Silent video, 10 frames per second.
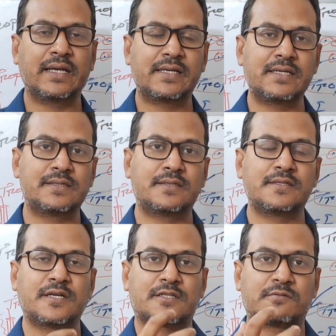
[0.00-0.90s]
it is
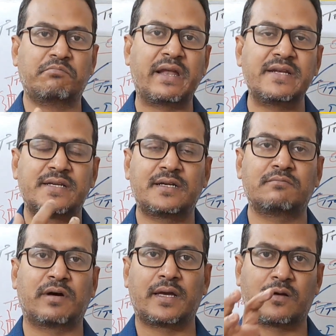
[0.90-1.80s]
just maintained
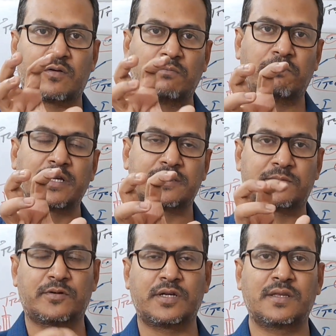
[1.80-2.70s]
by a complex
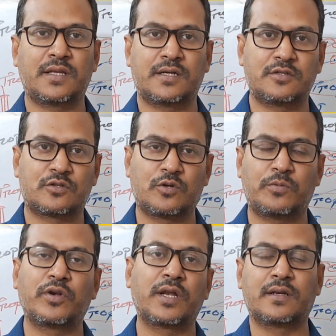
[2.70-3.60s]
protein, that is
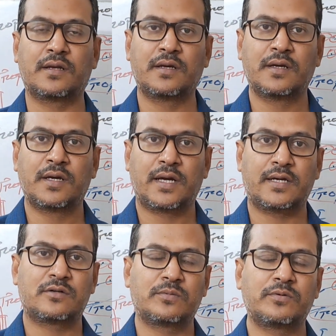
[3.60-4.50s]
troponin,
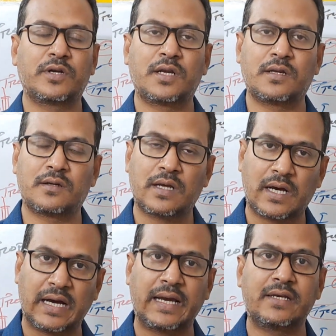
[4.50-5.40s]
and troponin
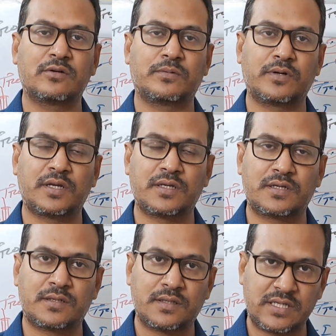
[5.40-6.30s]
I, troponin
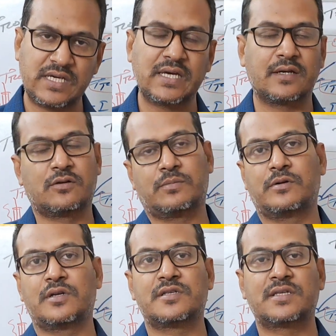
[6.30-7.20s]
T, and
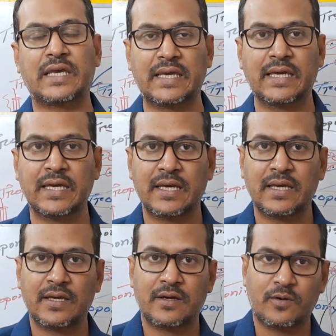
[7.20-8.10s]
troponin C.
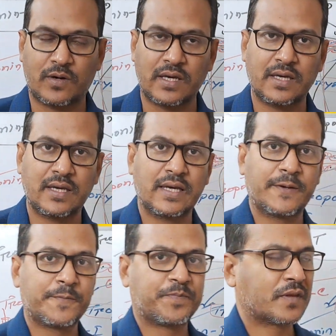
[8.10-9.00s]
Okay,
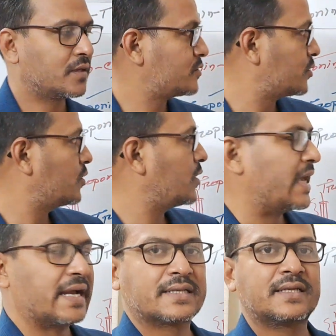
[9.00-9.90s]
so
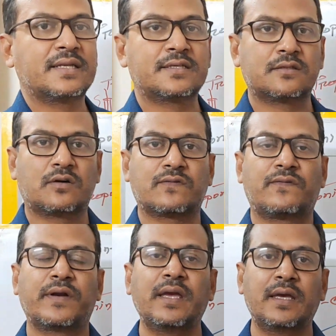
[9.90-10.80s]
actin is not
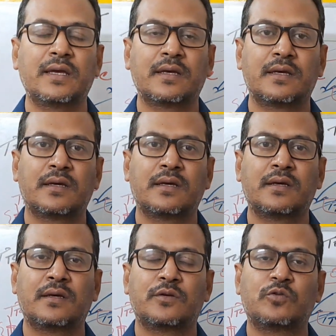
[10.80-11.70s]
free
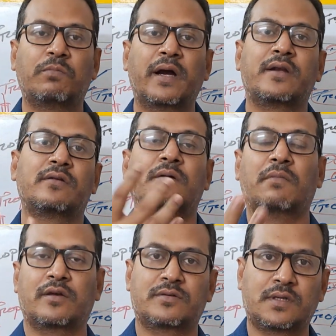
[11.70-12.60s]
to bind with the
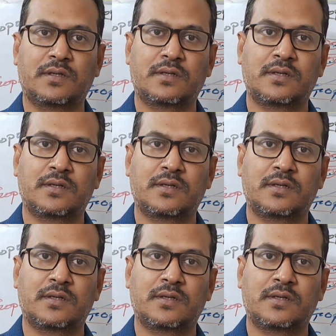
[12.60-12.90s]
myosin.